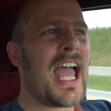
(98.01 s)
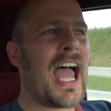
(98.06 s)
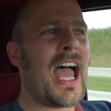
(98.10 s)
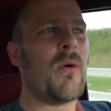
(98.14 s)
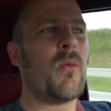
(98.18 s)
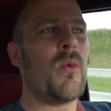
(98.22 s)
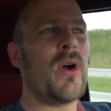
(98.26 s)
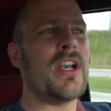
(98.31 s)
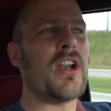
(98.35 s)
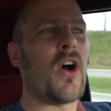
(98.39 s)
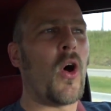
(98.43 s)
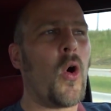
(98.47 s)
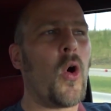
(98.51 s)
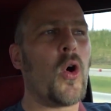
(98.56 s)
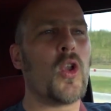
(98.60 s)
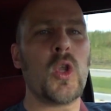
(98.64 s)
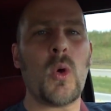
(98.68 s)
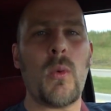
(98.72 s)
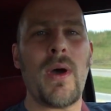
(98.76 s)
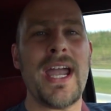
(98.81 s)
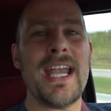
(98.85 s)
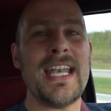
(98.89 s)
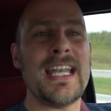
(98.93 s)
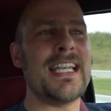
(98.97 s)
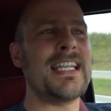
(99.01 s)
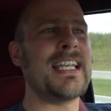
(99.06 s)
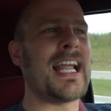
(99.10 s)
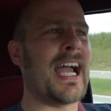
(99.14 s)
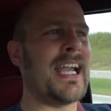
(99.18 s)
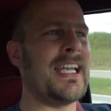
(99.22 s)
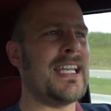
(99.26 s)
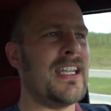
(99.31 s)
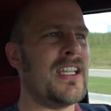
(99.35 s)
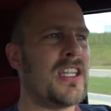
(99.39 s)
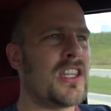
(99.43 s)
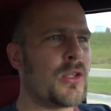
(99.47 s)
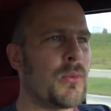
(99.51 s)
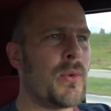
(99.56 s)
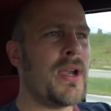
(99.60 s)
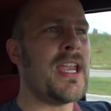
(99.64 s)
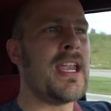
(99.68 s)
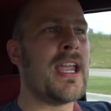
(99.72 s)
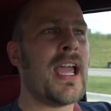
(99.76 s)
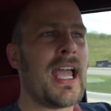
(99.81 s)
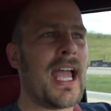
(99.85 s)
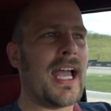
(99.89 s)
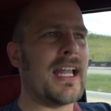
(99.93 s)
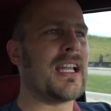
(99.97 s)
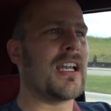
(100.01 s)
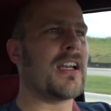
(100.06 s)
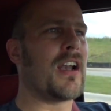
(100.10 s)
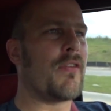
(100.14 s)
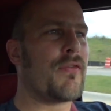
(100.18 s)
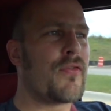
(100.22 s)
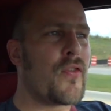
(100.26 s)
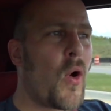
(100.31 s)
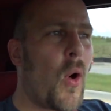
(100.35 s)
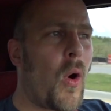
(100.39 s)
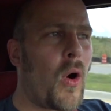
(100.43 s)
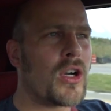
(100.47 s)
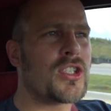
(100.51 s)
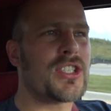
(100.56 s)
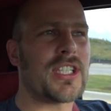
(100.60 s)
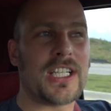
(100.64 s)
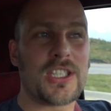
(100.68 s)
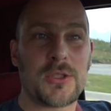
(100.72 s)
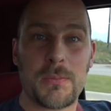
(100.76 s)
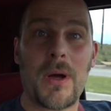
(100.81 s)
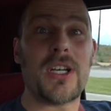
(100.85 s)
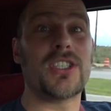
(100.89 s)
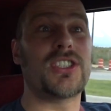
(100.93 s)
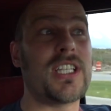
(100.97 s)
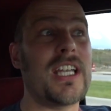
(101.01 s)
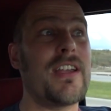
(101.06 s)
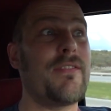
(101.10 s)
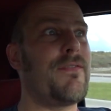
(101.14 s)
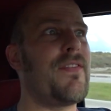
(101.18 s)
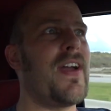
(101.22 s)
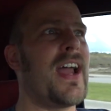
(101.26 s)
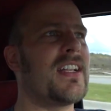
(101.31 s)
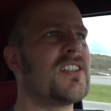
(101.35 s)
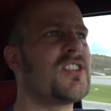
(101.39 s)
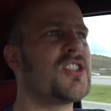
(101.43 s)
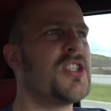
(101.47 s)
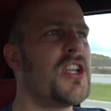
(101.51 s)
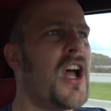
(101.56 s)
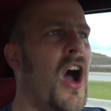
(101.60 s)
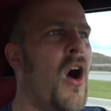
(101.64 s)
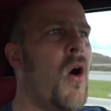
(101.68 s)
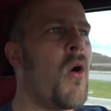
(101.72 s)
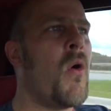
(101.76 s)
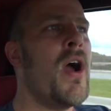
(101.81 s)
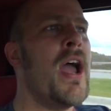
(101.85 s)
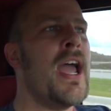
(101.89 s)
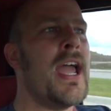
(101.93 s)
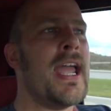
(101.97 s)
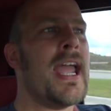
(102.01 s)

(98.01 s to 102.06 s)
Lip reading: and went all the way to 93. And then of course, as Mustang fans know,